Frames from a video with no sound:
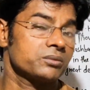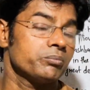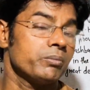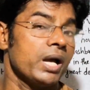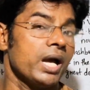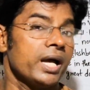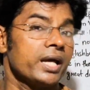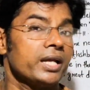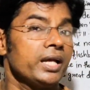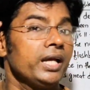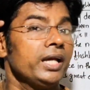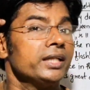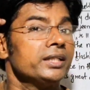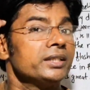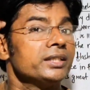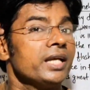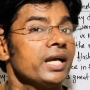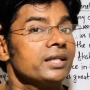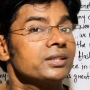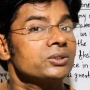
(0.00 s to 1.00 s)
man,
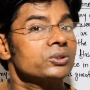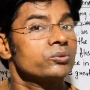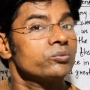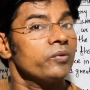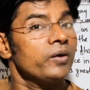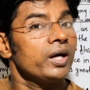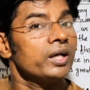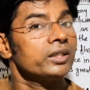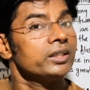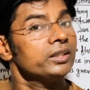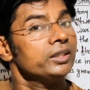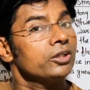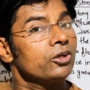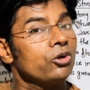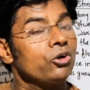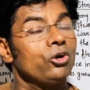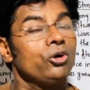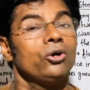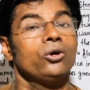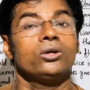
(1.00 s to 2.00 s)
and that's why he
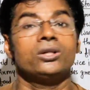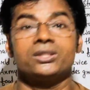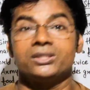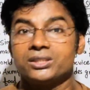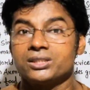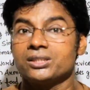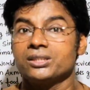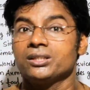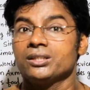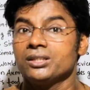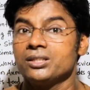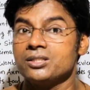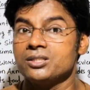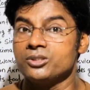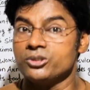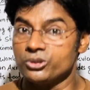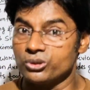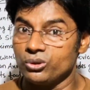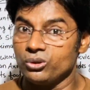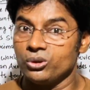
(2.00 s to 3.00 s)
calls her
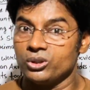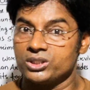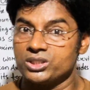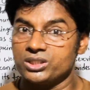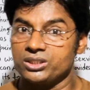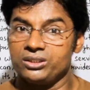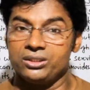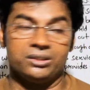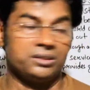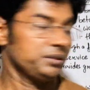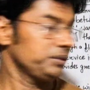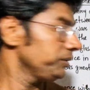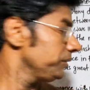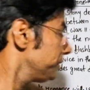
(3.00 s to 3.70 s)
daughter.